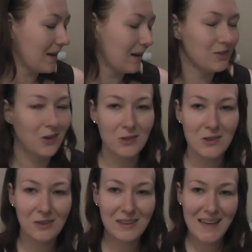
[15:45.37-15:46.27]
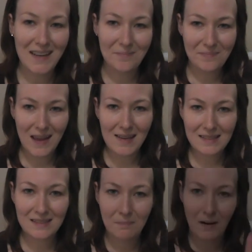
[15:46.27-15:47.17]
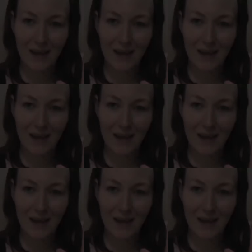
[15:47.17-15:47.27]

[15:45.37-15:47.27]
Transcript: and I'll talk to you all later. Thanks.